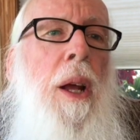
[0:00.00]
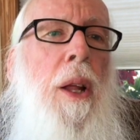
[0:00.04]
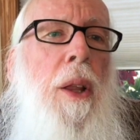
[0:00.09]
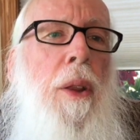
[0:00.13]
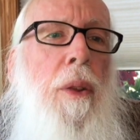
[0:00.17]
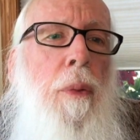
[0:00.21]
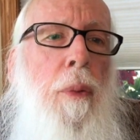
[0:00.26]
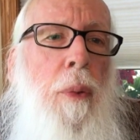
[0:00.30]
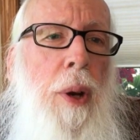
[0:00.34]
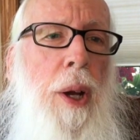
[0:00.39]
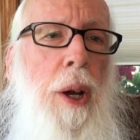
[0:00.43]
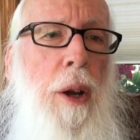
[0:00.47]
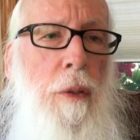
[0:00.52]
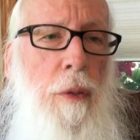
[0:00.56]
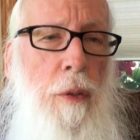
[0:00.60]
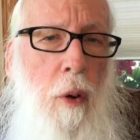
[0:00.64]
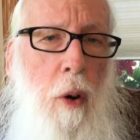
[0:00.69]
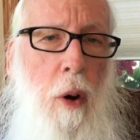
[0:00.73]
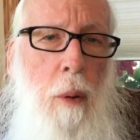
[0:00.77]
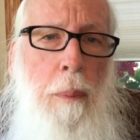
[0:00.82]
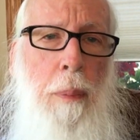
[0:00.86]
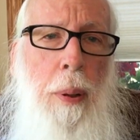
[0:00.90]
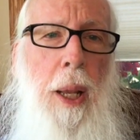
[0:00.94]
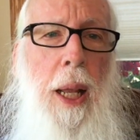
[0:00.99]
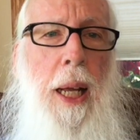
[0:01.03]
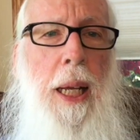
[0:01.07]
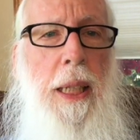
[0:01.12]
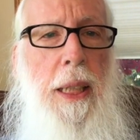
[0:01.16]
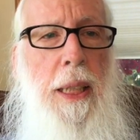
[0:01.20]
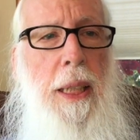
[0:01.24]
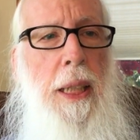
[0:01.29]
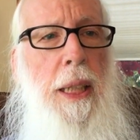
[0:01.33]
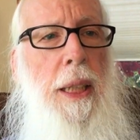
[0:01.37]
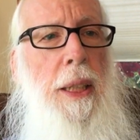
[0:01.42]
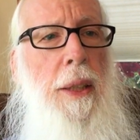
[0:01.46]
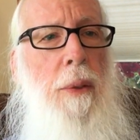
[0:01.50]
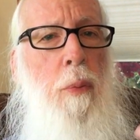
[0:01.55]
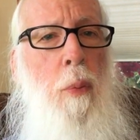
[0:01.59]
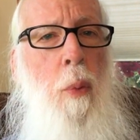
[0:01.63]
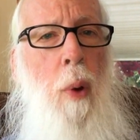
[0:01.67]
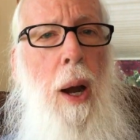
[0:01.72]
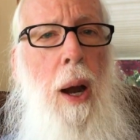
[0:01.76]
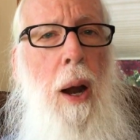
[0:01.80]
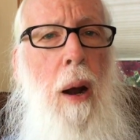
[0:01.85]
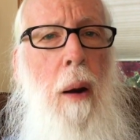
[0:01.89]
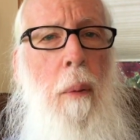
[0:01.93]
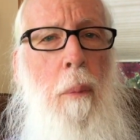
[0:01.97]
three or four places
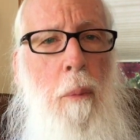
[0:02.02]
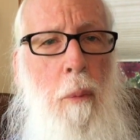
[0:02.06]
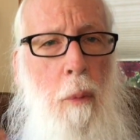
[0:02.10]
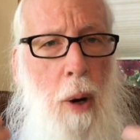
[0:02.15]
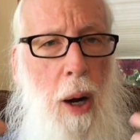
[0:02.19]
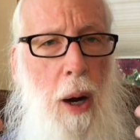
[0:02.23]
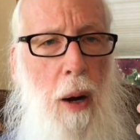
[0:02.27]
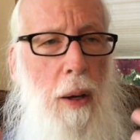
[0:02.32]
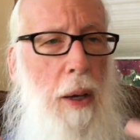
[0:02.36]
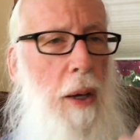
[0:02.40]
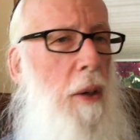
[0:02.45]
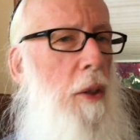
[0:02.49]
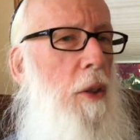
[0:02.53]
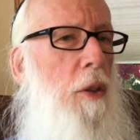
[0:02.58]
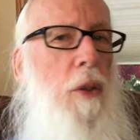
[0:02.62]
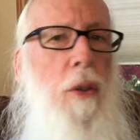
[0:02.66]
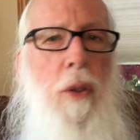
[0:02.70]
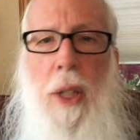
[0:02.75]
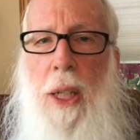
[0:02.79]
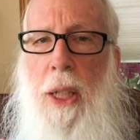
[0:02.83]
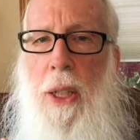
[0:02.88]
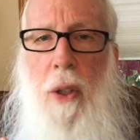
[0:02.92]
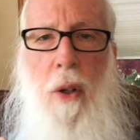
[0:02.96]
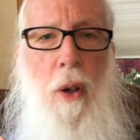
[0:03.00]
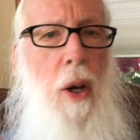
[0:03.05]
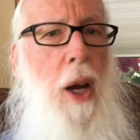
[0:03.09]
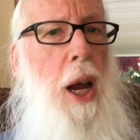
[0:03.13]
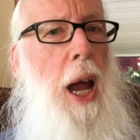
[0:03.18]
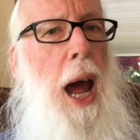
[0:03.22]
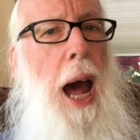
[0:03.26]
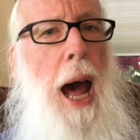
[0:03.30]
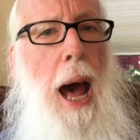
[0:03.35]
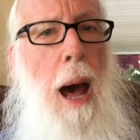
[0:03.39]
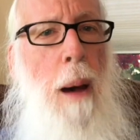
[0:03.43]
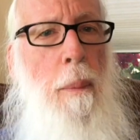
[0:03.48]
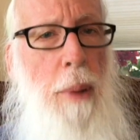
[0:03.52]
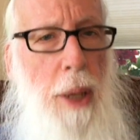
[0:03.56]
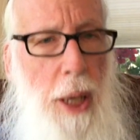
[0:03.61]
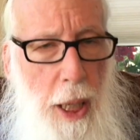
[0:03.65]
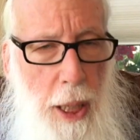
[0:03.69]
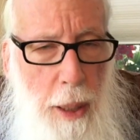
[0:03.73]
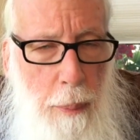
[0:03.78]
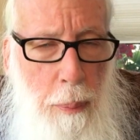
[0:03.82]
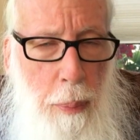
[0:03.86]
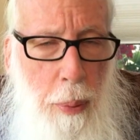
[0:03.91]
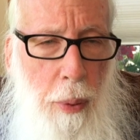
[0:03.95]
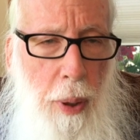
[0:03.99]
where, where there's, these are
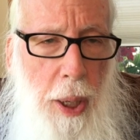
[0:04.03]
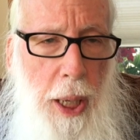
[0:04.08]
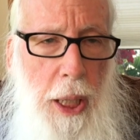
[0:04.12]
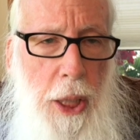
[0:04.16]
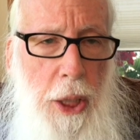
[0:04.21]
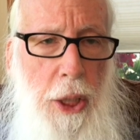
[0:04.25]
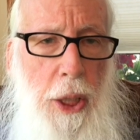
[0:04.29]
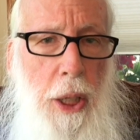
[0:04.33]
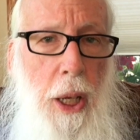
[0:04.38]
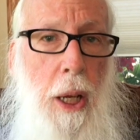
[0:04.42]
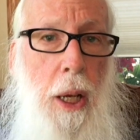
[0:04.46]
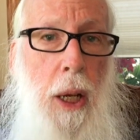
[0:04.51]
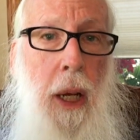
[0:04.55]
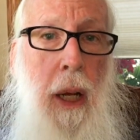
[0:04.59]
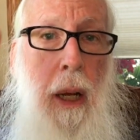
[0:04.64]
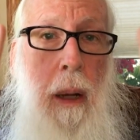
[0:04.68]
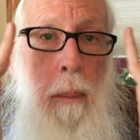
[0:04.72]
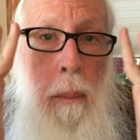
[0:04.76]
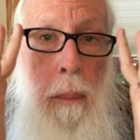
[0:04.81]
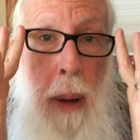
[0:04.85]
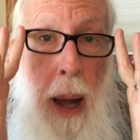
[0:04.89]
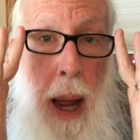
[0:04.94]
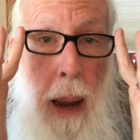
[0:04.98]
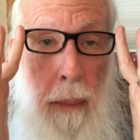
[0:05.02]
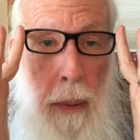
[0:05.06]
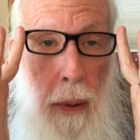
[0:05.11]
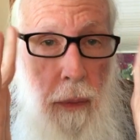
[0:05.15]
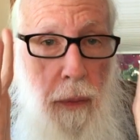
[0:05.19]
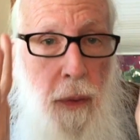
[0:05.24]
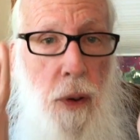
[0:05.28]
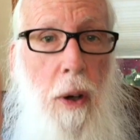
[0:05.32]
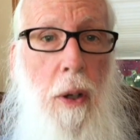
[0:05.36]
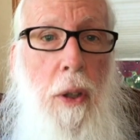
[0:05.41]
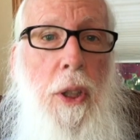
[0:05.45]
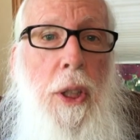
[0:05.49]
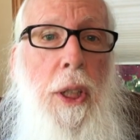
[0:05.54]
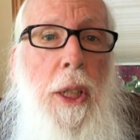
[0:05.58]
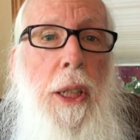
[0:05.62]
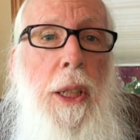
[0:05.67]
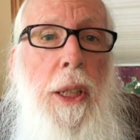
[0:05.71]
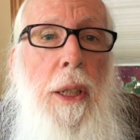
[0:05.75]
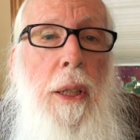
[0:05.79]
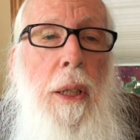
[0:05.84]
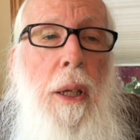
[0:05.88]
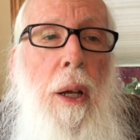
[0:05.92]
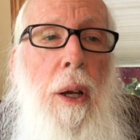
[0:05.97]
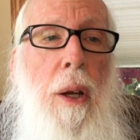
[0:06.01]
commonly preached Bible
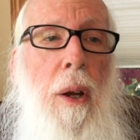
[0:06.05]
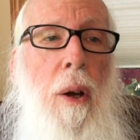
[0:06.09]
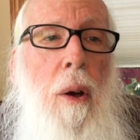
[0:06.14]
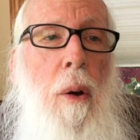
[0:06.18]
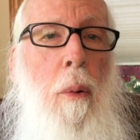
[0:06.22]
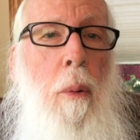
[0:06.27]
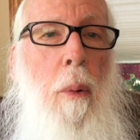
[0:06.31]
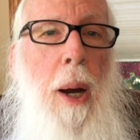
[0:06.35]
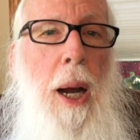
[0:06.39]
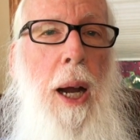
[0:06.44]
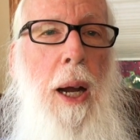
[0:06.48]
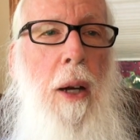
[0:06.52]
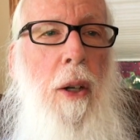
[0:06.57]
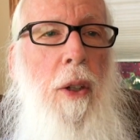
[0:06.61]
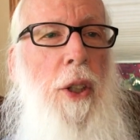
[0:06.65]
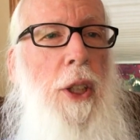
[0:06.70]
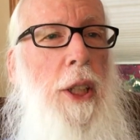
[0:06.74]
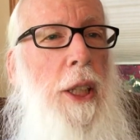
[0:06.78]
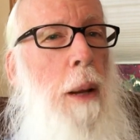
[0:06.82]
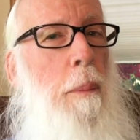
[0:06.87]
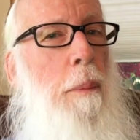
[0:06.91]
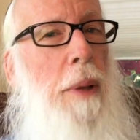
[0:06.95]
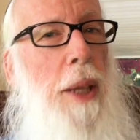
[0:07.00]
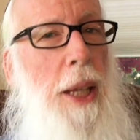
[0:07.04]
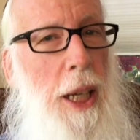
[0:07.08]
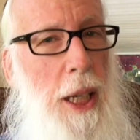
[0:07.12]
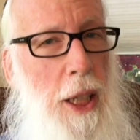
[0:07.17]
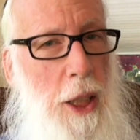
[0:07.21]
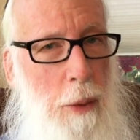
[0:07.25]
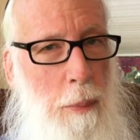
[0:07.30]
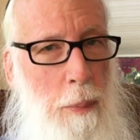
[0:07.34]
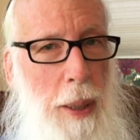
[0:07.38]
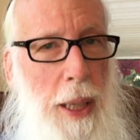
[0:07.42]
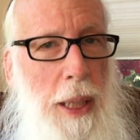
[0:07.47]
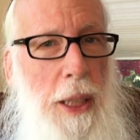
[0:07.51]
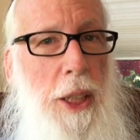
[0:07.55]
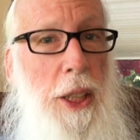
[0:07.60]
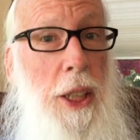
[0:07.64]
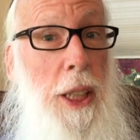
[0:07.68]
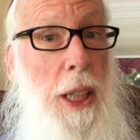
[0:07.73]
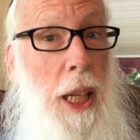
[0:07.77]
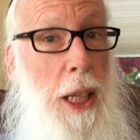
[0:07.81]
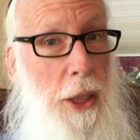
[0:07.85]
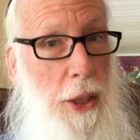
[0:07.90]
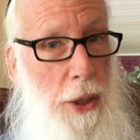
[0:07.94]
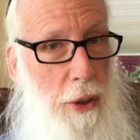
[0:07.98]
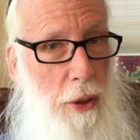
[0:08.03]
verses where something has been
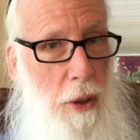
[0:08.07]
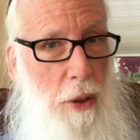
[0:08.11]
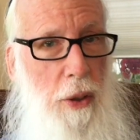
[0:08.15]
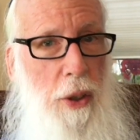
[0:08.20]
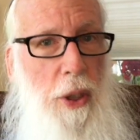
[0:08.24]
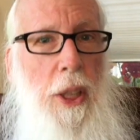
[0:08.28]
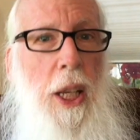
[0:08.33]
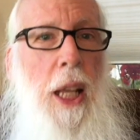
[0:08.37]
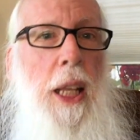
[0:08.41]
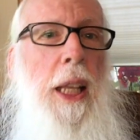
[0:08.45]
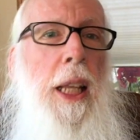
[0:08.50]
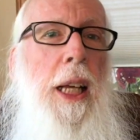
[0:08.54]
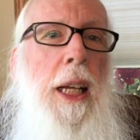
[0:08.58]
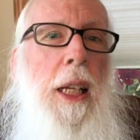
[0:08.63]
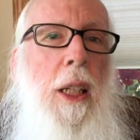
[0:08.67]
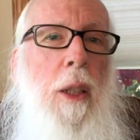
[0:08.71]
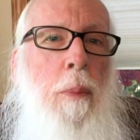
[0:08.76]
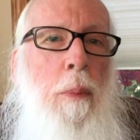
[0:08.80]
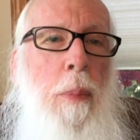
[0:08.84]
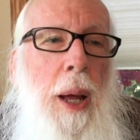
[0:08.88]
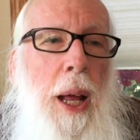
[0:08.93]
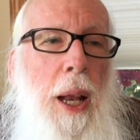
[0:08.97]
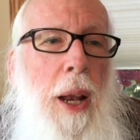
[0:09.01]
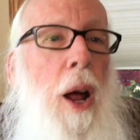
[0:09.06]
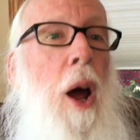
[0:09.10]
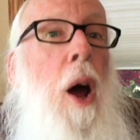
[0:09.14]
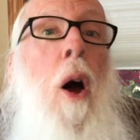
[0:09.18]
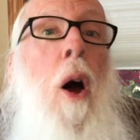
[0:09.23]
censored, something has been